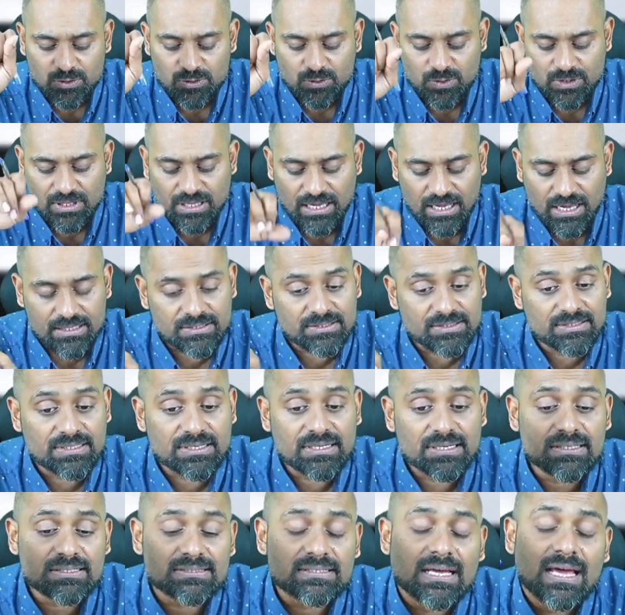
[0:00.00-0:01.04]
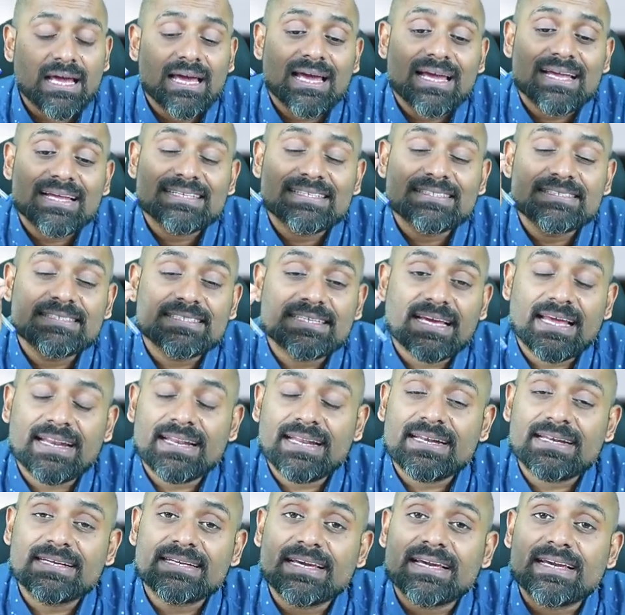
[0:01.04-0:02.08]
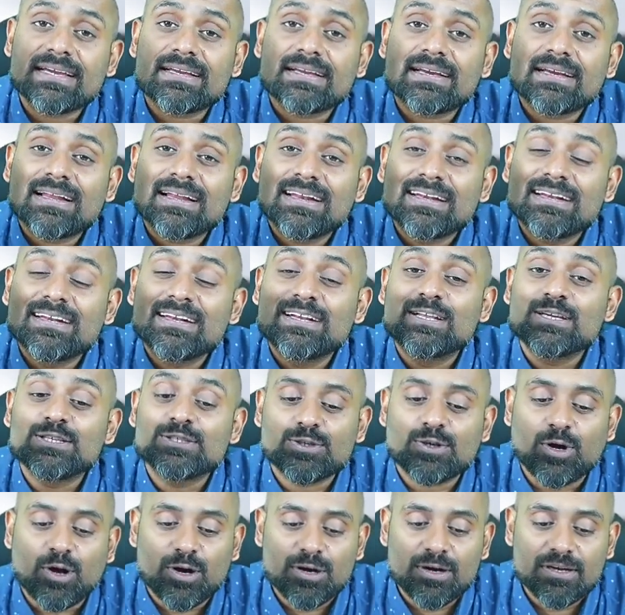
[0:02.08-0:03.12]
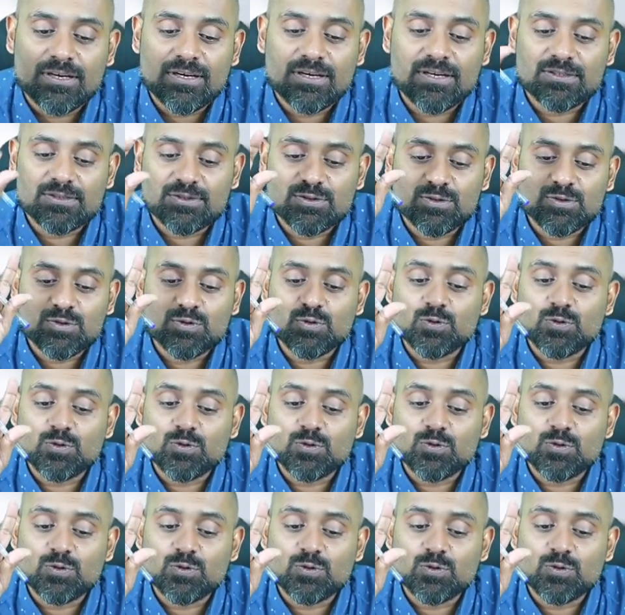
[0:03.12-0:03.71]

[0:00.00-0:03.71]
So the answer is genetic disorders.